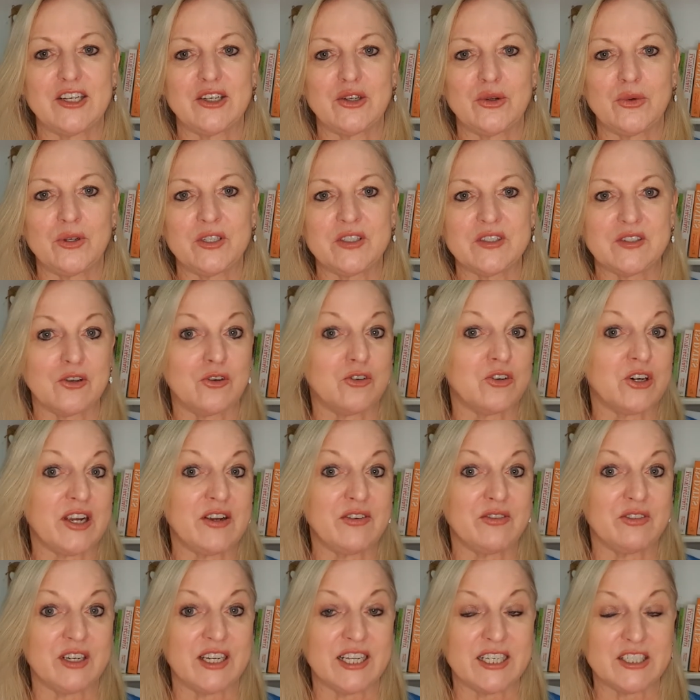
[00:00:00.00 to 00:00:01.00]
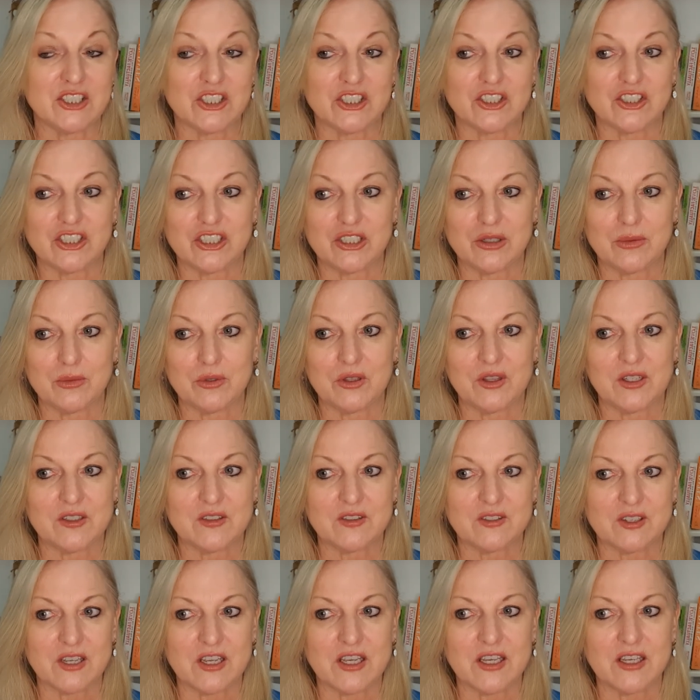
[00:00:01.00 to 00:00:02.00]
who has a great relationship with his
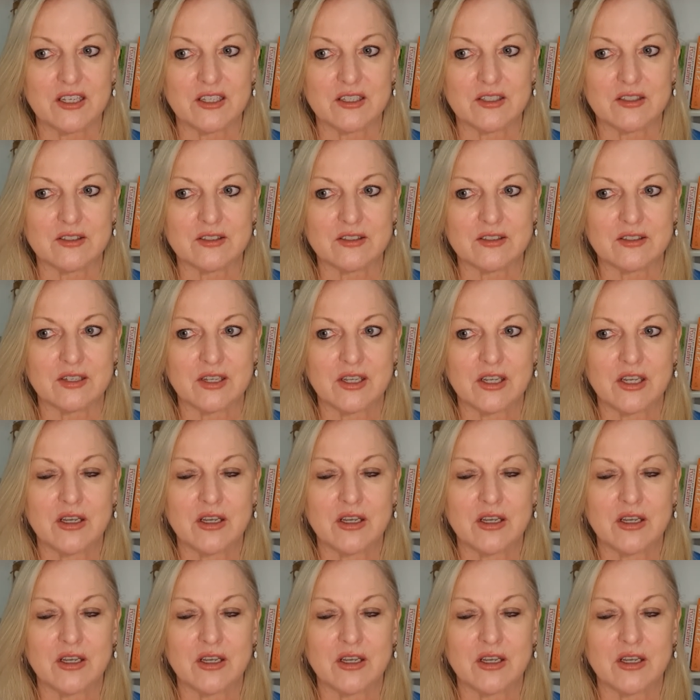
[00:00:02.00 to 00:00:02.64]
kids,